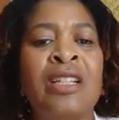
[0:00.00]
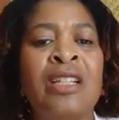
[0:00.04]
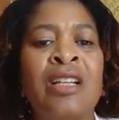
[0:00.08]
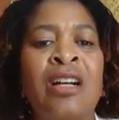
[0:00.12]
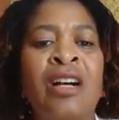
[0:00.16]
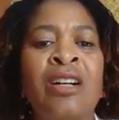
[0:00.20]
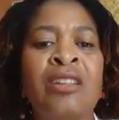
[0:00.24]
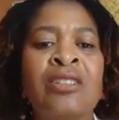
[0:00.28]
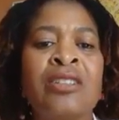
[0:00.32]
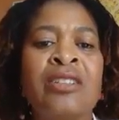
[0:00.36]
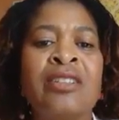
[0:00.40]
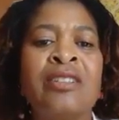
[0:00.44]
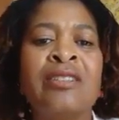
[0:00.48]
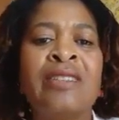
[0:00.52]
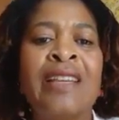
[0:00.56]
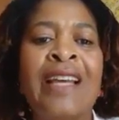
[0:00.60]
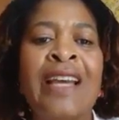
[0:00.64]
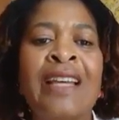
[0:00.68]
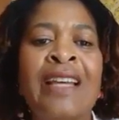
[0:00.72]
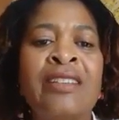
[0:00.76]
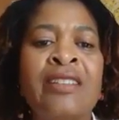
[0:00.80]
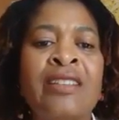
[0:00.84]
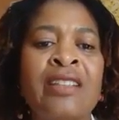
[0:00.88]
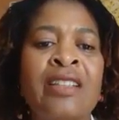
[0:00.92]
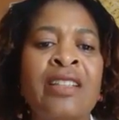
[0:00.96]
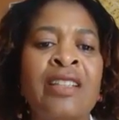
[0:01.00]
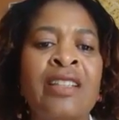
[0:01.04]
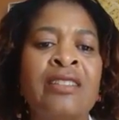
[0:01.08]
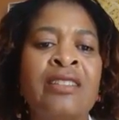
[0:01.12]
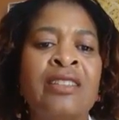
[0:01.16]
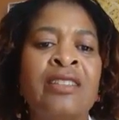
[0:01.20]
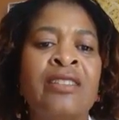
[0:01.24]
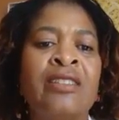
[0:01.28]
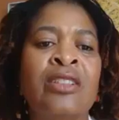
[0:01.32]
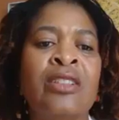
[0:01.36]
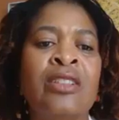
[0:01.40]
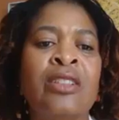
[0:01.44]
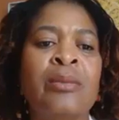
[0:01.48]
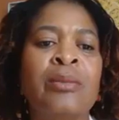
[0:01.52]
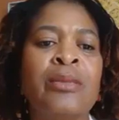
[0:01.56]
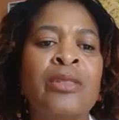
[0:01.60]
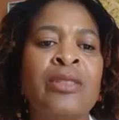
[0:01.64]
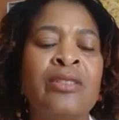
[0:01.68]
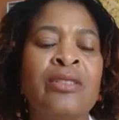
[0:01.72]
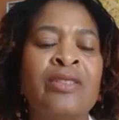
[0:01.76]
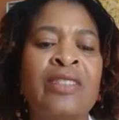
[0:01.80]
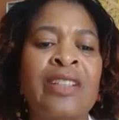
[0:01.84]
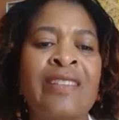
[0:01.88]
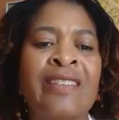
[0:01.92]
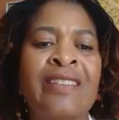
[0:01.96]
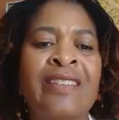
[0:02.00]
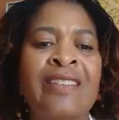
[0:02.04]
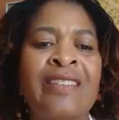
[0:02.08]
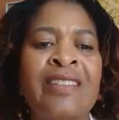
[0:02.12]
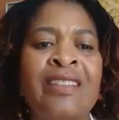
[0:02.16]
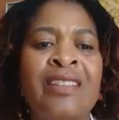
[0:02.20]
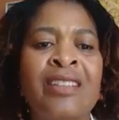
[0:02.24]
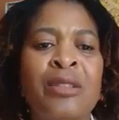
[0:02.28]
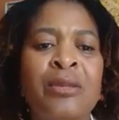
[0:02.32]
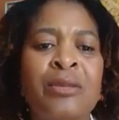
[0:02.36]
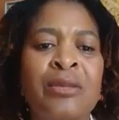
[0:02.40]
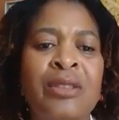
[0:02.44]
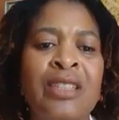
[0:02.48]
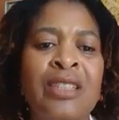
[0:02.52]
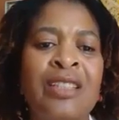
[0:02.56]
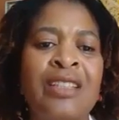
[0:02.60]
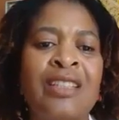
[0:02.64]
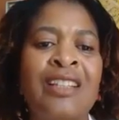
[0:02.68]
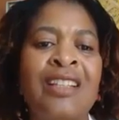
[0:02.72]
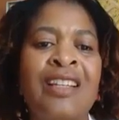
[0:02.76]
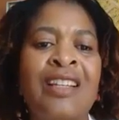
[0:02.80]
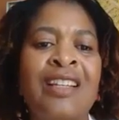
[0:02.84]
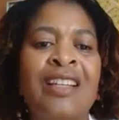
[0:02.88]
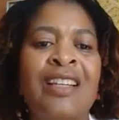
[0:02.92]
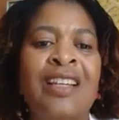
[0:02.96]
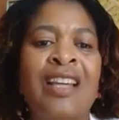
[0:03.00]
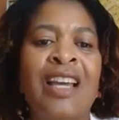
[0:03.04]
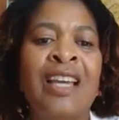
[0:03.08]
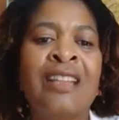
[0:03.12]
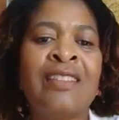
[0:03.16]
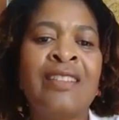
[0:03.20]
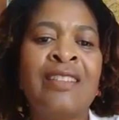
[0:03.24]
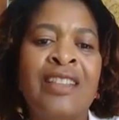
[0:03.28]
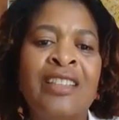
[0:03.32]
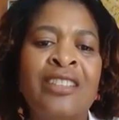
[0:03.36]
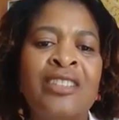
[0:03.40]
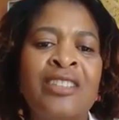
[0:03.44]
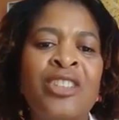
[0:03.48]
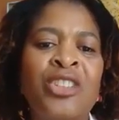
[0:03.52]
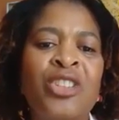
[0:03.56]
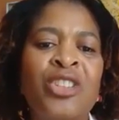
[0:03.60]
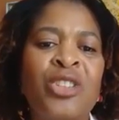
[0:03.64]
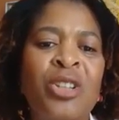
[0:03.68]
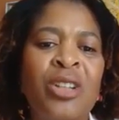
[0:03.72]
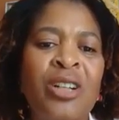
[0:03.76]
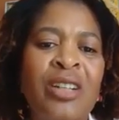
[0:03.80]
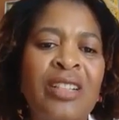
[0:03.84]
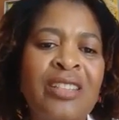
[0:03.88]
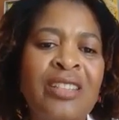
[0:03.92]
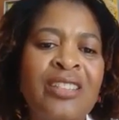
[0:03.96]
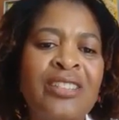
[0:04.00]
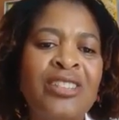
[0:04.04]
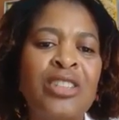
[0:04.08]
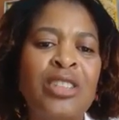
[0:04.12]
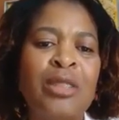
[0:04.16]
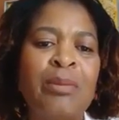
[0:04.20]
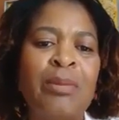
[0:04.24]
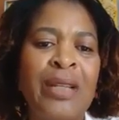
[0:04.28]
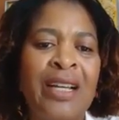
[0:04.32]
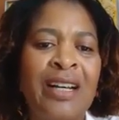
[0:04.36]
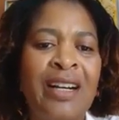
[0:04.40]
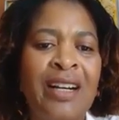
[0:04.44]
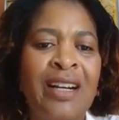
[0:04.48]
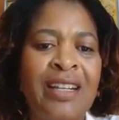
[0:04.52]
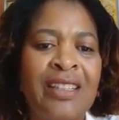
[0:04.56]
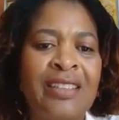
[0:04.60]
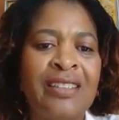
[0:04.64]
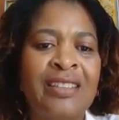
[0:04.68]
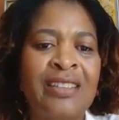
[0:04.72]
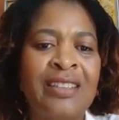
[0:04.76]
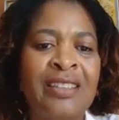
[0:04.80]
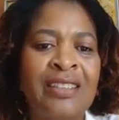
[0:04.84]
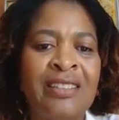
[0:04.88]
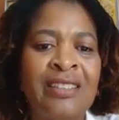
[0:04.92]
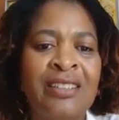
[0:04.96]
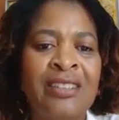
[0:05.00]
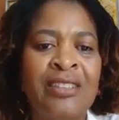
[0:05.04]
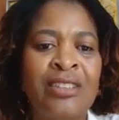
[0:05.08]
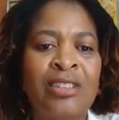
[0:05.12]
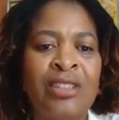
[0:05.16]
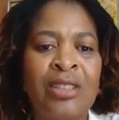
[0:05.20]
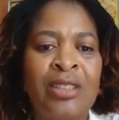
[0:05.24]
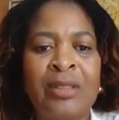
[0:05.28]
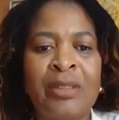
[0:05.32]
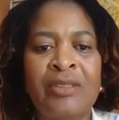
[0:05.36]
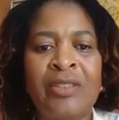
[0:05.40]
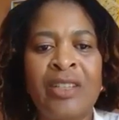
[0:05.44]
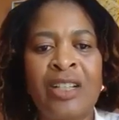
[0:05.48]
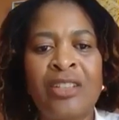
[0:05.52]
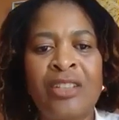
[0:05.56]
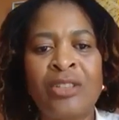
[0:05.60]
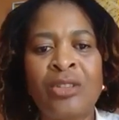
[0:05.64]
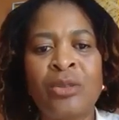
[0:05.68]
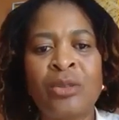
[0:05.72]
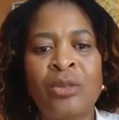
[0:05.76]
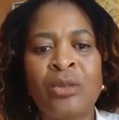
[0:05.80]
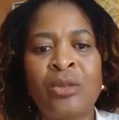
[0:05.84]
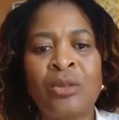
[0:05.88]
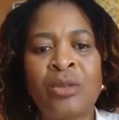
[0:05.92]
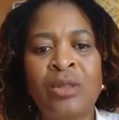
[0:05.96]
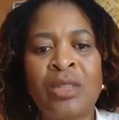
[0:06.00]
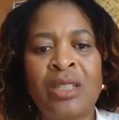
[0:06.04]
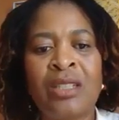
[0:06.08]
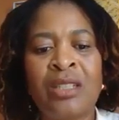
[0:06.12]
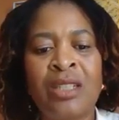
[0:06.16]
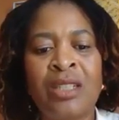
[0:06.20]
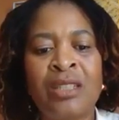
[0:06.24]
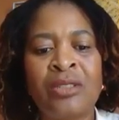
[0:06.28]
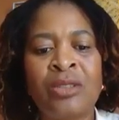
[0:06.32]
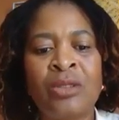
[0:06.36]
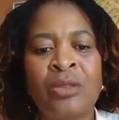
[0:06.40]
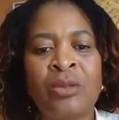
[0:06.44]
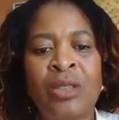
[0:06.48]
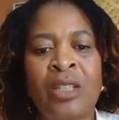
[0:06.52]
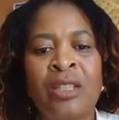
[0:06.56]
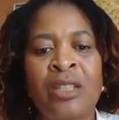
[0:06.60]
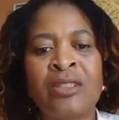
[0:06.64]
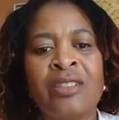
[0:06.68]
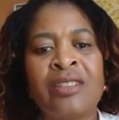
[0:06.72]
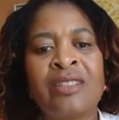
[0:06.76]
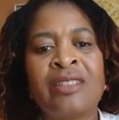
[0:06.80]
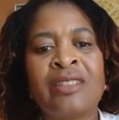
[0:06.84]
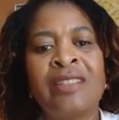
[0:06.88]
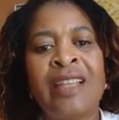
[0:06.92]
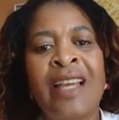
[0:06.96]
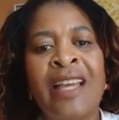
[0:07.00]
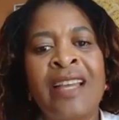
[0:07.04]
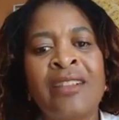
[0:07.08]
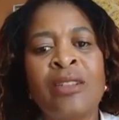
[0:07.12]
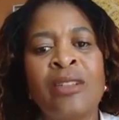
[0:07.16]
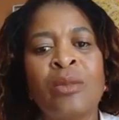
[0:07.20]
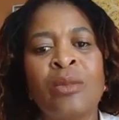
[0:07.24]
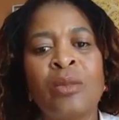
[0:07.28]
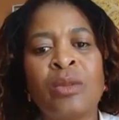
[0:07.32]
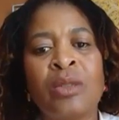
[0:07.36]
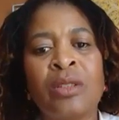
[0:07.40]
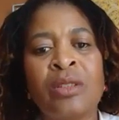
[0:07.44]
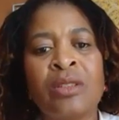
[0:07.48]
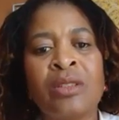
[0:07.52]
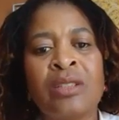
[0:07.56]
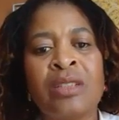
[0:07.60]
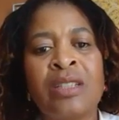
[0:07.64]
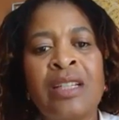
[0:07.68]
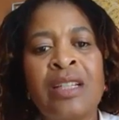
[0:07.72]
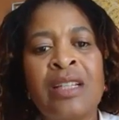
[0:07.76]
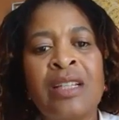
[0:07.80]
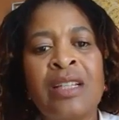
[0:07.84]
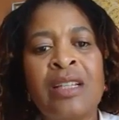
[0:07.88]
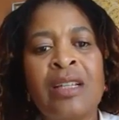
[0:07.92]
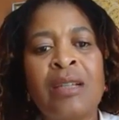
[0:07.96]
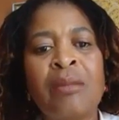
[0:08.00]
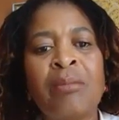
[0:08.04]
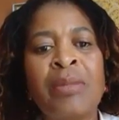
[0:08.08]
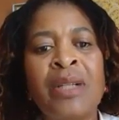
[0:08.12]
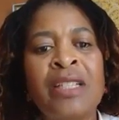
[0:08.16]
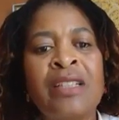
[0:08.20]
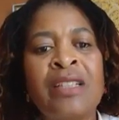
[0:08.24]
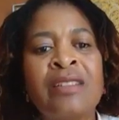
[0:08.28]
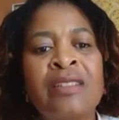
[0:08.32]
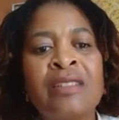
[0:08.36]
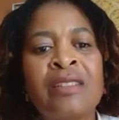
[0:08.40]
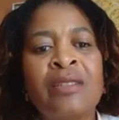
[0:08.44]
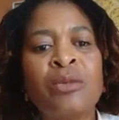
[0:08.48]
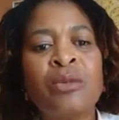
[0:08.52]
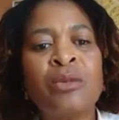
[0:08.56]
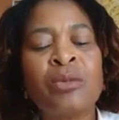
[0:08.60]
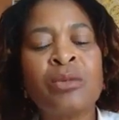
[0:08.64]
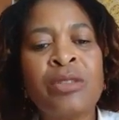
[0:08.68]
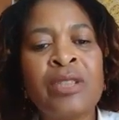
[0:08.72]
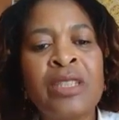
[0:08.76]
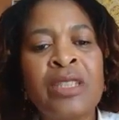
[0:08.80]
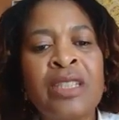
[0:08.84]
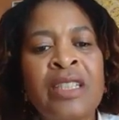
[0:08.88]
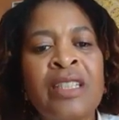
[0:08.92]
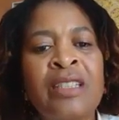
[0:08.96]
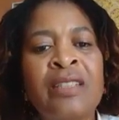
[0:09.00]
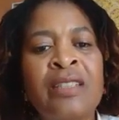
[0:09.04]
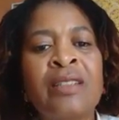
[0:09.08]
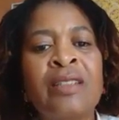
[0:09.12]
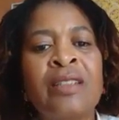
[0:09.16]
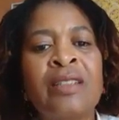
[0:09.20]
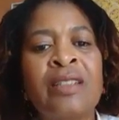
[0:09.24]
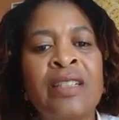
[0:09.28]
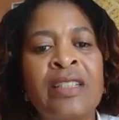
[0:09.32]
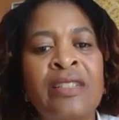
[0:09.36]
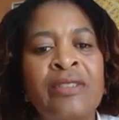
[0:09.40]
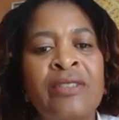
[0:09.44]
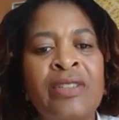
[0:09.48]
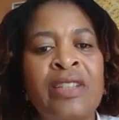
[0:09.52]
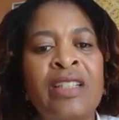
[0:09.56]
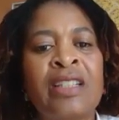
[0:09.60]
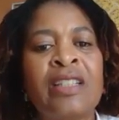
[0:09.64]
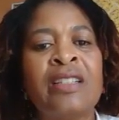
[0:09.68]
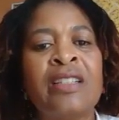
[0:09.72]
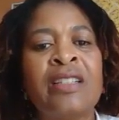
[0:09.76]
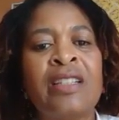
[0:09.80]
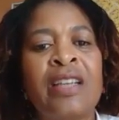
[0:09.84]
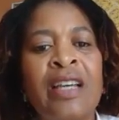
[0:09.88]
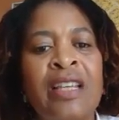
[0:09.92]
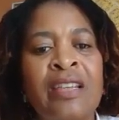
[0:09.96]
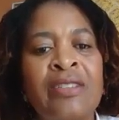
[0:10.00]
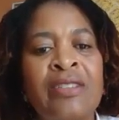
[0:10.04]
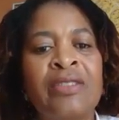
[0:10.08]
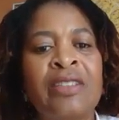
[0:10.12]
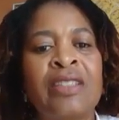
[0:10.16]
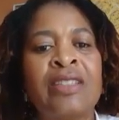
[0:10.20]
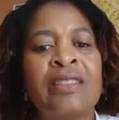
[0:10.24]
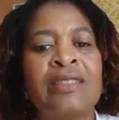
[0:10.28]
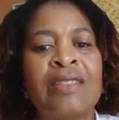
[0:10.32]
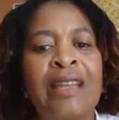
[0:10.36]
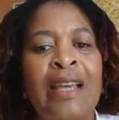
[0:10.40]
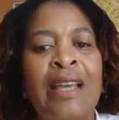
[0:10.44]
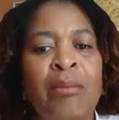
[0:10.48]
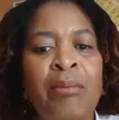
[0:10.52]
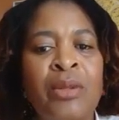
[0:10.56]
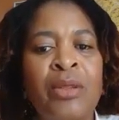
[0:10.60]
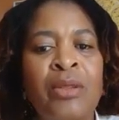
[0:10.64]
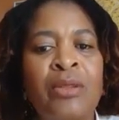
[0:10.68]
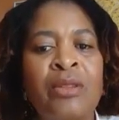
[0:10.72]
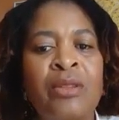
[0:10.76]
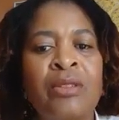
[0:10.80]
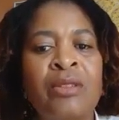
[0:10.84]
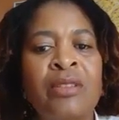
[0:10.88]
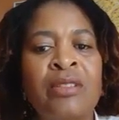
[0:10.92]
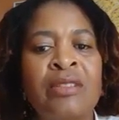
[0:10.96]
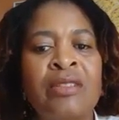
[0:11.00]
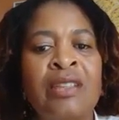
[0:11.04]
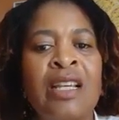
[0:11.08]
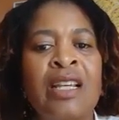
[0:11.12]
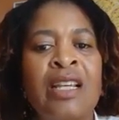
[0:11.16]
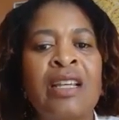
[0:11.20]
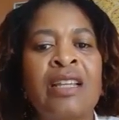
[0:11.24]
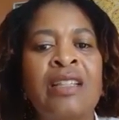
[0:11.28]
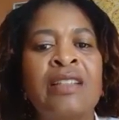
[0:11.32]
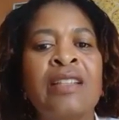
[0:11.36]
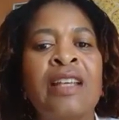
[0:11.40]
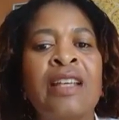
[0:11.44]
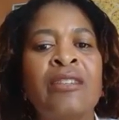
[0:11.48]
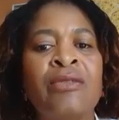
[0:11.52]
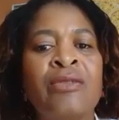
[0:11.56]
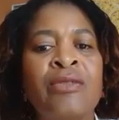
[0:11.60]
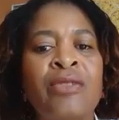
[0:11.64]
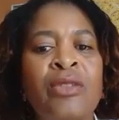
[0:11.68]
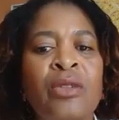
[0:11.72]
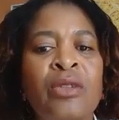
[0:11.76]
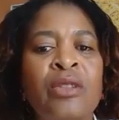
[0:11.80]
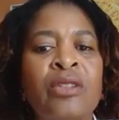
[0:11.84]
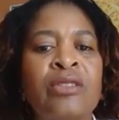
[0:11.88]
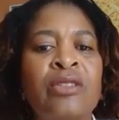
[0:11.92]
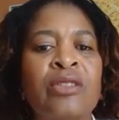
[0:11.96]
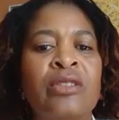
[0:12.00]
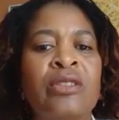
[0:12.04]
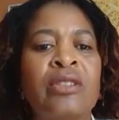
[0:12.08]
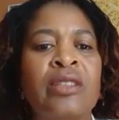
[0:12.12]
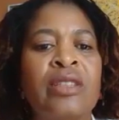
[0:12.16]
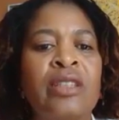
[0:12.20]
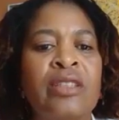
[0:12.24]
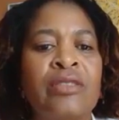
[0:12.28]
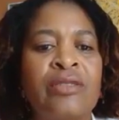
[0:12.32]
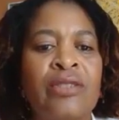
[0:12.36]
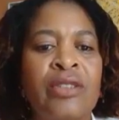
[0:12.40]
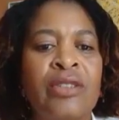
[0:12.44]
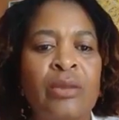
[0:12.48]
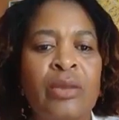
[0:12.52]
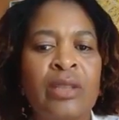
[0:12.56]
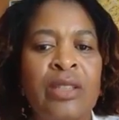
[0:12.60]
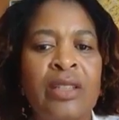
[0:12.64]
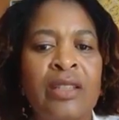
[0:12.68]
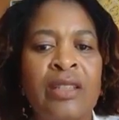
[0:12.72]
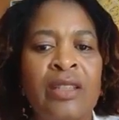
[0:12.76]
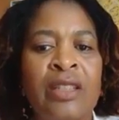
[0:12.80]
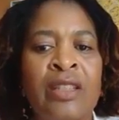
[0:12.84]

understanding it in terms of the theory and the ideology behind it, in terms of how you understand the work, but it's a real living life examples that folks are living with.